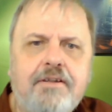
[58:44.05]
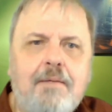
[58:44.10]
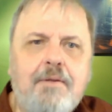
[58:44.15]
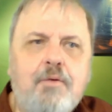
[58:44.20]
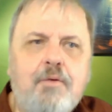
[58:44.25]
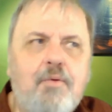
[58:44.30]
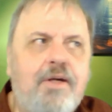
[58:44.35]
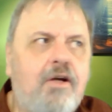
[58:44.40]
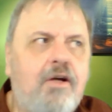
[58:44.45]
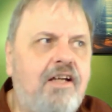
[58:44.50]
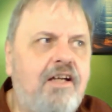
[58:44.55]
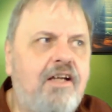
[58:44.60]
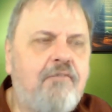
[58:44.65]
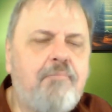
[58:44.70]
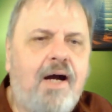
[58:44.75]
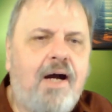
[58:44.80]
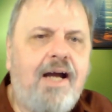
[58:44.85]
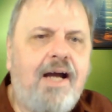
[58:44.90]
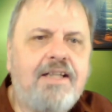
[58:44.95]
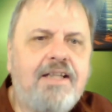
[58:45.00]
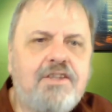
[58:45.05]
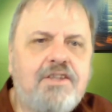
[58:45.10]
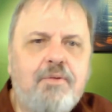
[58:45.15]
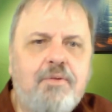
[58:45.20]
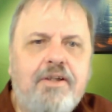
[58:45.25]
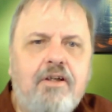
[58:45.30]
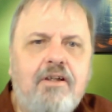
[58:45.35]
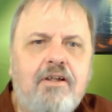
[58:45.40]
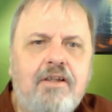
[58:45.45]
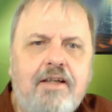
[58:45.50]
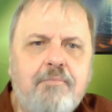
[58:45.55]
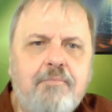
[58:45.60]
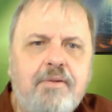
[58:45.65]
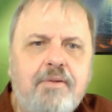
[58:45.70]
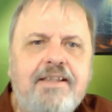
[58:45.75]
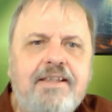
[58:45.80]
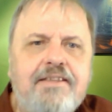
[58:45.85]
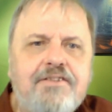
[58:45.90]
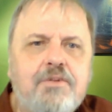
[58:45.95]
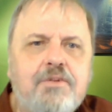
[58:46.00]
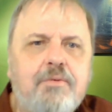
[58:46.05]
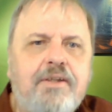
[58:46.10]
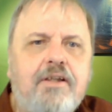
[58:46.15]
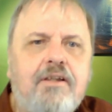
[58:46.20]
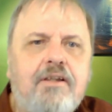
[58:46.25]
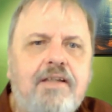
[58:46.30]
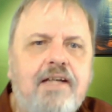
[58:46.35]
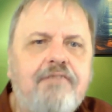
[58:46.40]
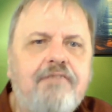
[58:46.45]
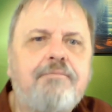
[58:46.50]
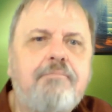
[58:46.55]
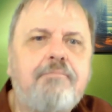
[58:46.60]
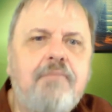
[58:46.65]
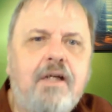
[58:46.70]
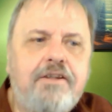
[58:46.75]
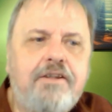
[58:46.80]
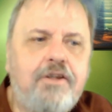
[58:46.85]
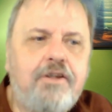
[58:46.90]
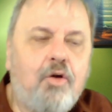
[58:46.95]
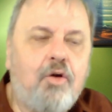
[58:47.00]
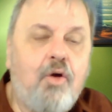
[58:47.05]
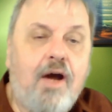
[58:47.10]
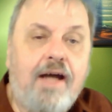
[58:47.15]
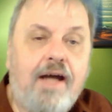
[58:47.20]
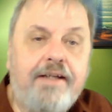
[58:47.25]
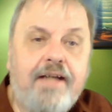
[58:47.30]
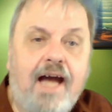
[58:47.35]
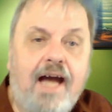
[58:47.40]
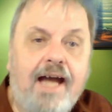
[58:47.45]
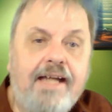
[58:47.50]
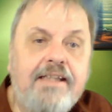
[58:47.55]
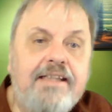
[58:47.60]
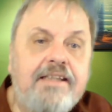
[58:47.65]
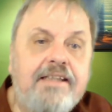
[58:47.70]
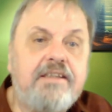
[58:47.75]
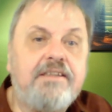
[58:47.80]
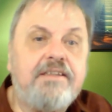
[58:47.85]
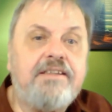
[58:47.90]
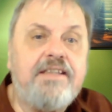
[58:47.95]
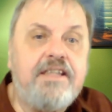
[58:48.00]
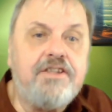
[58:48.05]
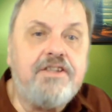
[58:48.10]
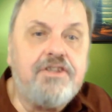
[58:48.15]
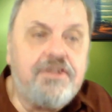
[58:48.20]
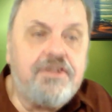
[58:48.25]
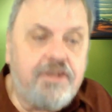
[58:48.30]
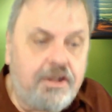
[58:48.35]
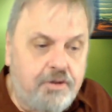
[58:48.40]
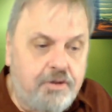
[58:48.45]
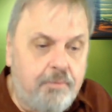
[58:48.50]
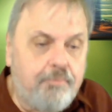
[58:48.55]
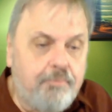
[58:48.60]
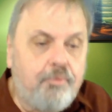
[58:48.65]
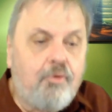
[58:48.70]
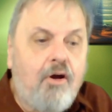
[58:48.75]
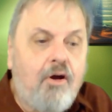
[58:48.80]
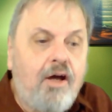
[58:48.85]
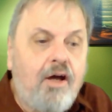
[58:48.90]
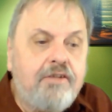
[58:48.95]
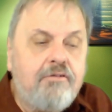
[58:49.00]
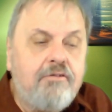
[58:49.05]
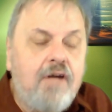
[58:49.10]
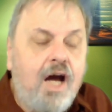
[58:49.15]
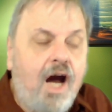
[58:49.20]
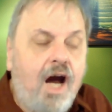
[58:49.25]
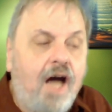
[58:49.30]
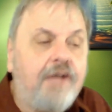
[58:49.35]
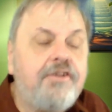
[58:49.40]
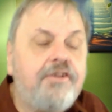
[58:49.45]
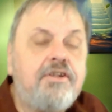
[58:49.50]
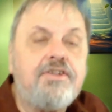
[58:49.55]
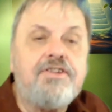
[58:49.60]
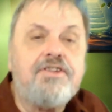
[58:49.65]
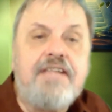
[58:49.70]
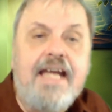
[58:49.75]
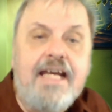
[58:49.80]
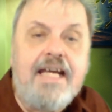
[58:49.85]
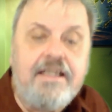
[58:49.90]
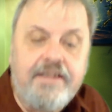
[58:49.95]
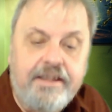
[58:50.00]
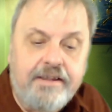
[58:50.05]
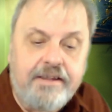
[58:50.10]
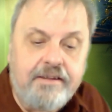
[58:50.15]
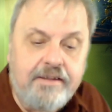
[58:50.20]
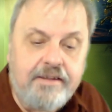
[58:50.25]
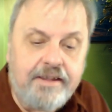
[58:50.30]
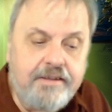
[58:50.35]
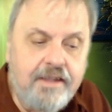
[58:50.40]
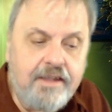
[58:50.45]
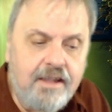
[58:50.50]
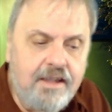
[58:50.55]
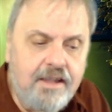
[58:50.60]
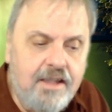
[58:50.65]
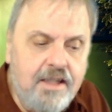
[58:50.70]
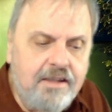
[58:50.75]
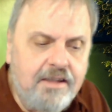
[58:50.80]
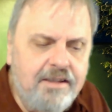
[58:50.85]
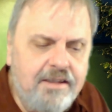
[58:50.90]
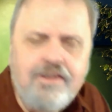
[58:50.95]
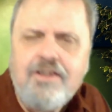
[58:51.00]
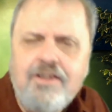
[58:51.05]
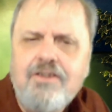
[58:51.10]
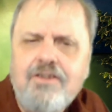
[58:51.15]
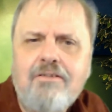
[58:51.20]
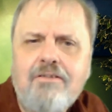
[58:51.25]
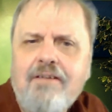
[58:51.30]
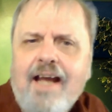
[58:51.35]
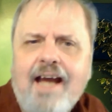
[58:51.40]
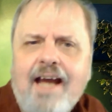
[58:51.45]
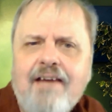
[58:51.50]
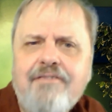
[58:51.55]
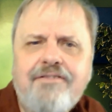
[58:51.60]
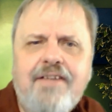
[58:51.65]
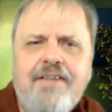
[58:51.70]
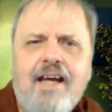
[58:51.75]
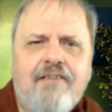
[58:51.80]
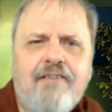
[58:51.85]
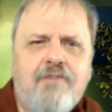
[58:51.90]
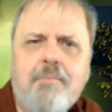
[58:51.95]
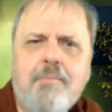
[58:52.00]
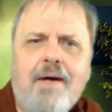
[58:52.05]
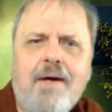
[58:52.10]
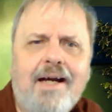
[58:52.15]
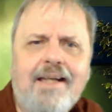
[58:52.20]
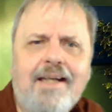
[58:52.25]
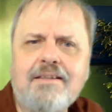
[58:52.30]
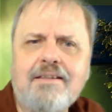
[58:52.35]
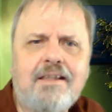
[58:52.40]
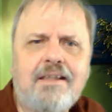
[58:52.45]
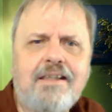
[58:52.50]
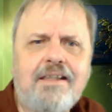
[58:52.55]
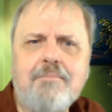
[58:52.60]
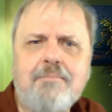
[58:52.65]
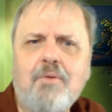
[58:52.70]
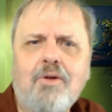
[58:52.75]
I mean, we all have bias, we all have beliefs, we all have you know and i need to teach such a broad understanding that that you don't have to have a bias